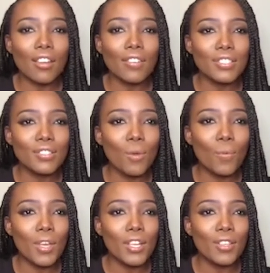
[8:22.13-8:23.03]
It's not
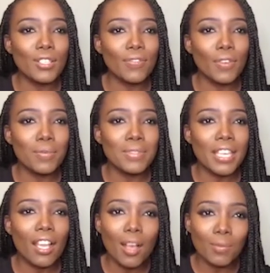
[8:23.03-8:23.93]
one of those films that
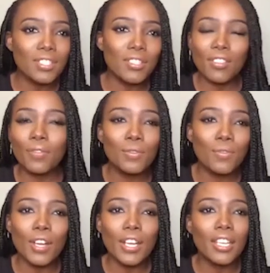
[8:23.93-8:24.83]
comes to the
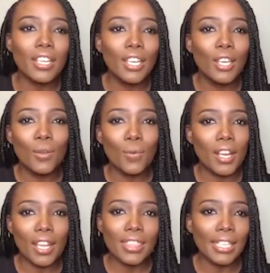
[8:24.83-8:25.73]
forefront when
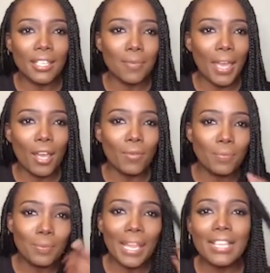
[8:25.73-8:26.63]
I it's, think about
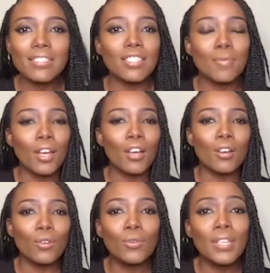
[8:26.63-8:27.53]
black cinema
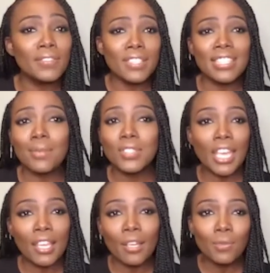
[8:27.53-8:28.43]
or even Sam
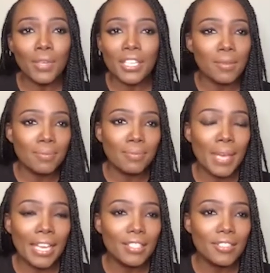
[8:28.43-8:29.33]
J or Bernie
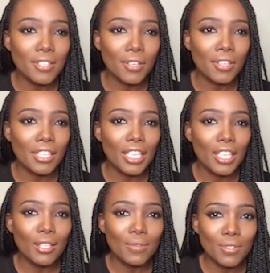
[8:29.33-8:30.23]
Mac. So you,
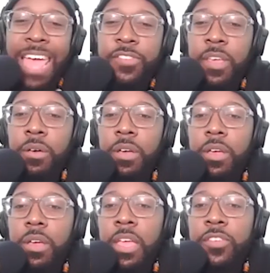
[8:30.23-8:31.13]
yeah, it's, quite...
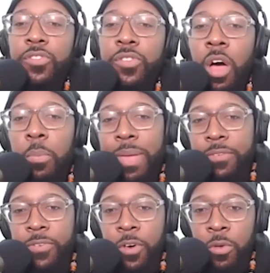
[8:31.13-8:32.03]
it's, not a big
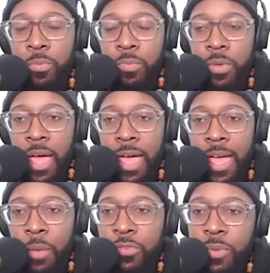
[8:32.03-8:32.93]
film. Uh, mm.
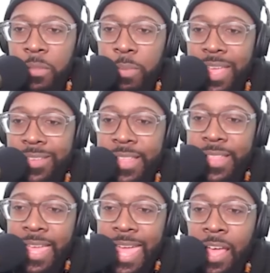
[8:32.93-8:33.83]
It wasn't one of the biggest in
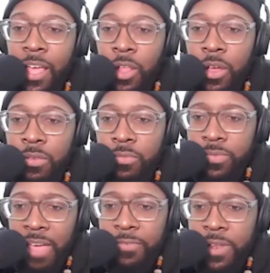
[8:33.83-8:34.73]
their catalog,
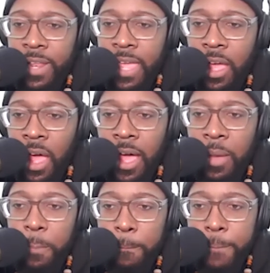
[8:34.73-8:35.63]
definitely.
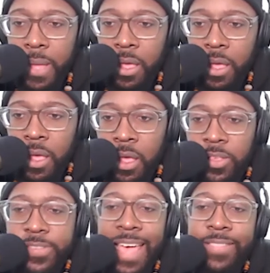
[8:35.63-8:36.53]
Um, the
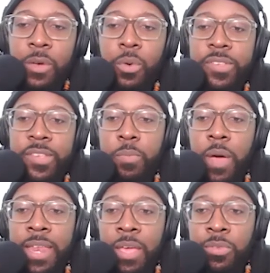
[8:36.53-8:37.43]
sad thing was is
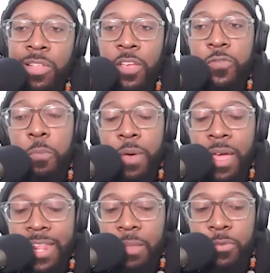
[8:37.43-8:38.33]
Bernie was the last one
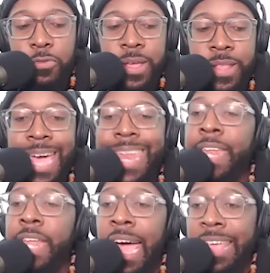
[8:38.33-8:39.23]
Bernie did before he died, and
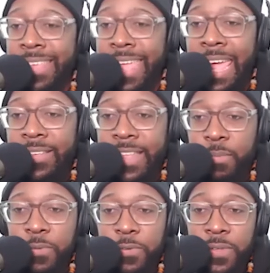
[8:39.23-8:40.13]
Isaac Hayes did
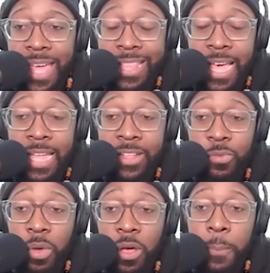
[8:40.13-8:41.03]
before they died as
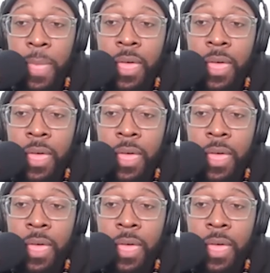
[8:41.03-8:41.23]
well.